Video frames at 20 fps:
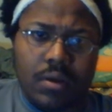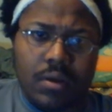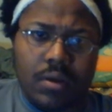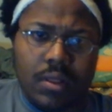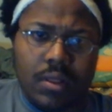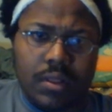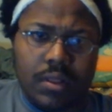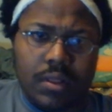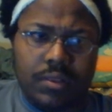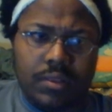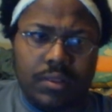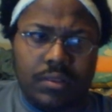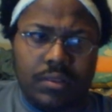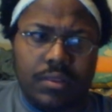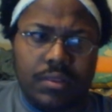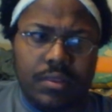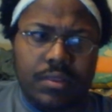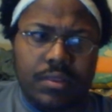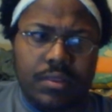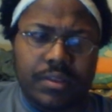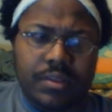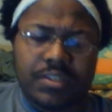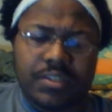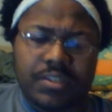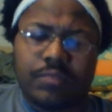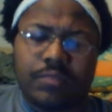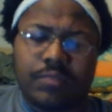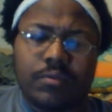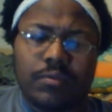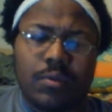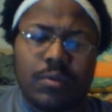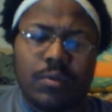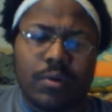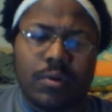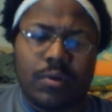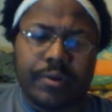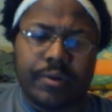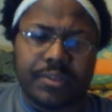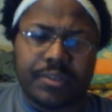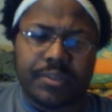the Civil
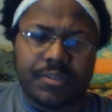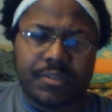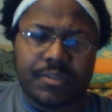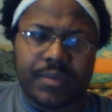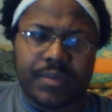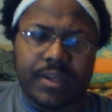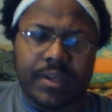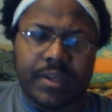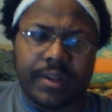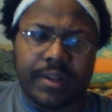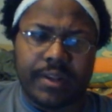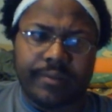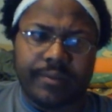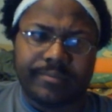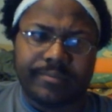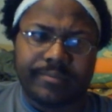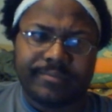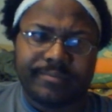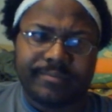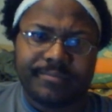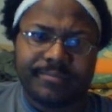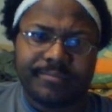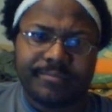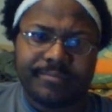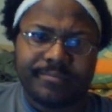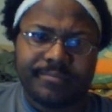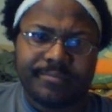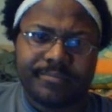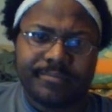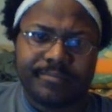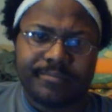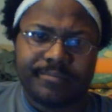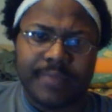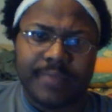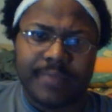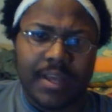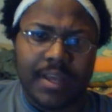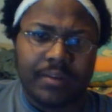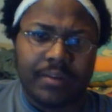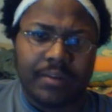War is beginning.
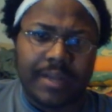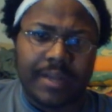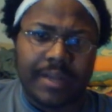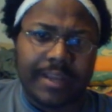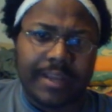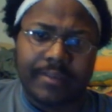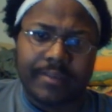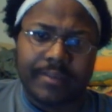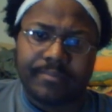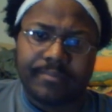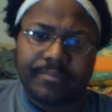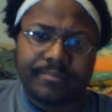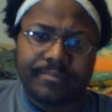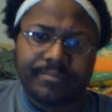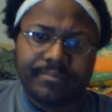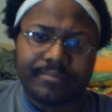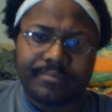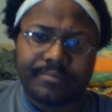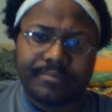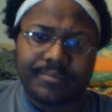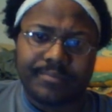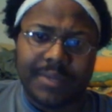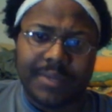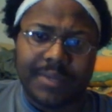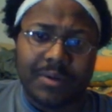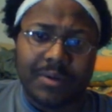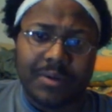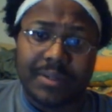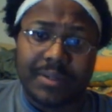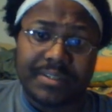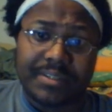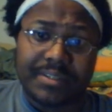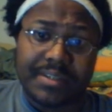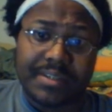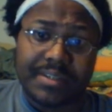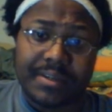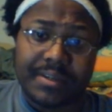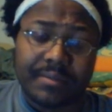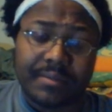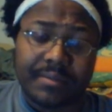I don't like it. I don't like
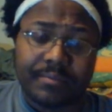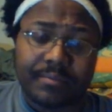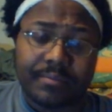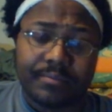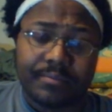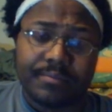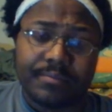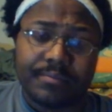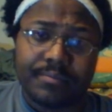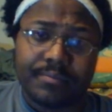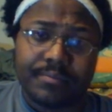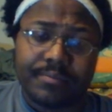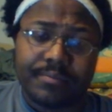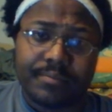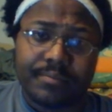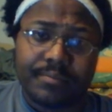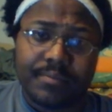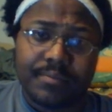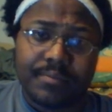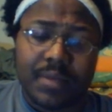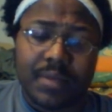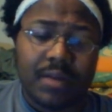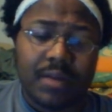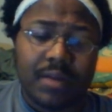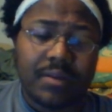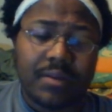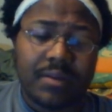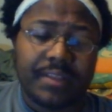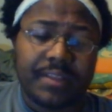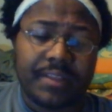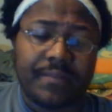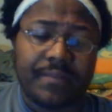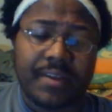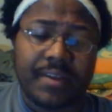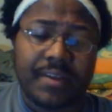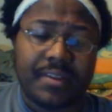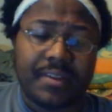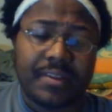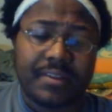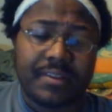seeing it. I don't like the fact
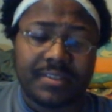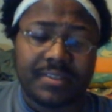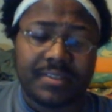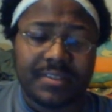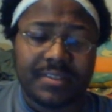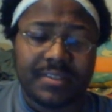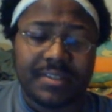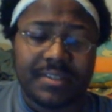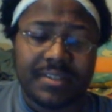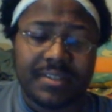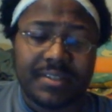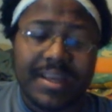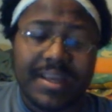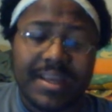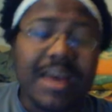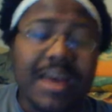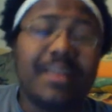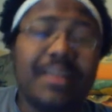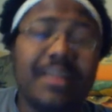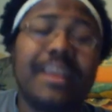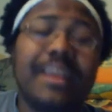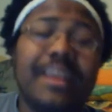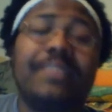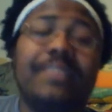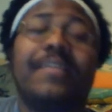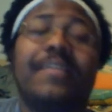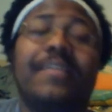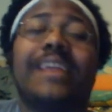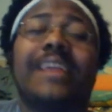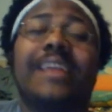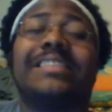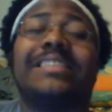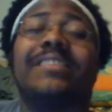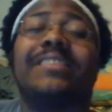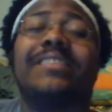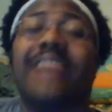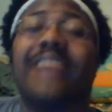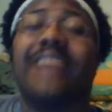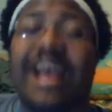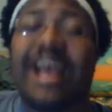that it's existing. I don't like the fact it's
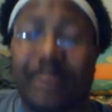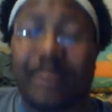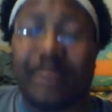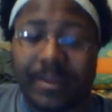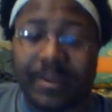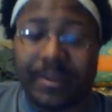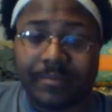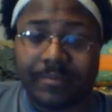even happening.